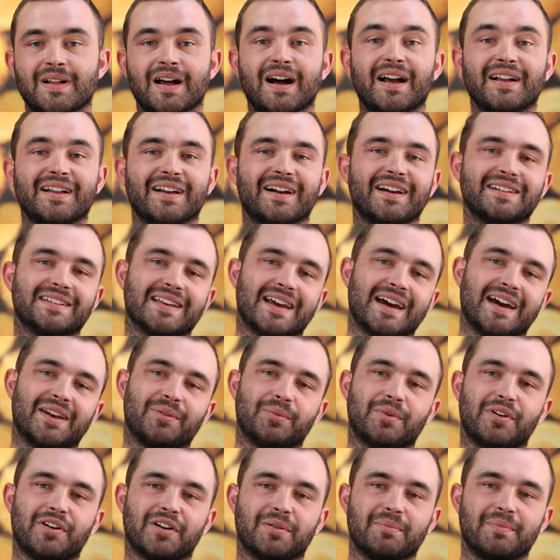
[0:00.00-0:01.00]
Hi guys
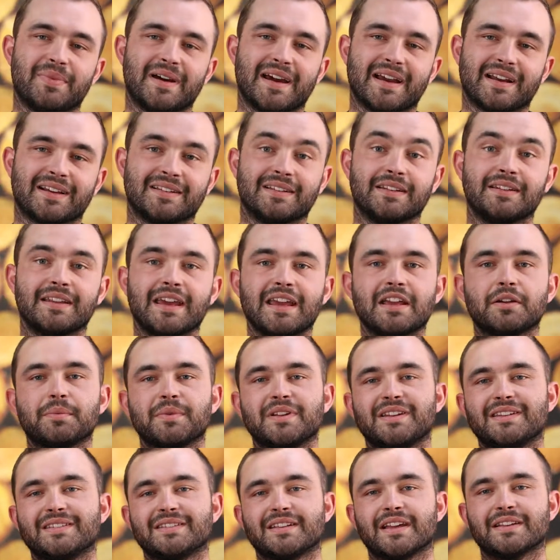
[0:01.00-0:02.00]
and welcome back. Today we'll
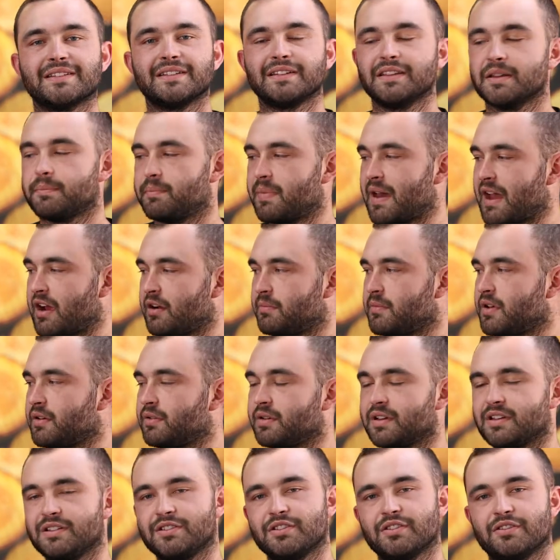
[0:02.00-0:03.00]
be discussing the Paramo
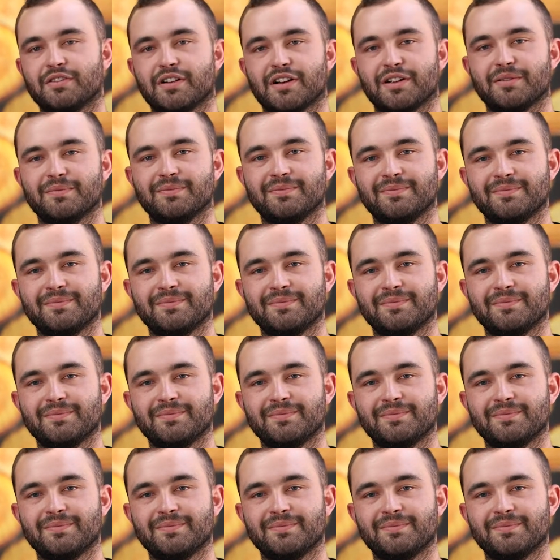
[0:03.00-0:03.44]
Enduro.